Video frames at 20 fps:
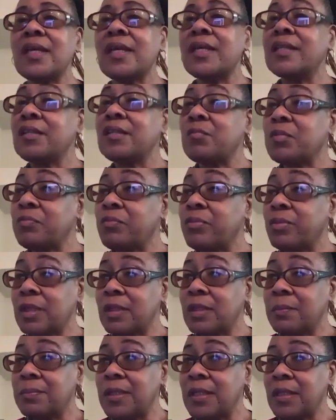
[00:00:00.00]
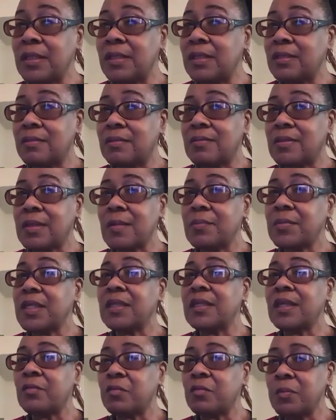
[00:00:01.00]
and it would really be
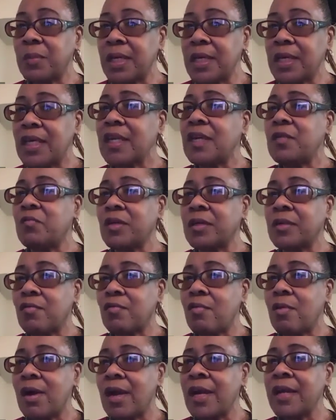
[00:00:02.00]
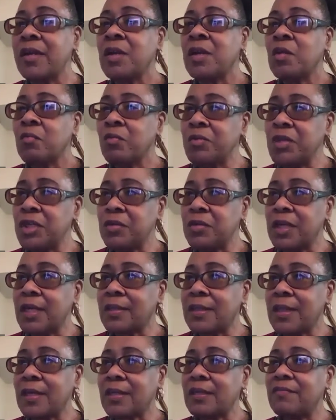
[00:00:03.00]
something that would make anyone cry when you get that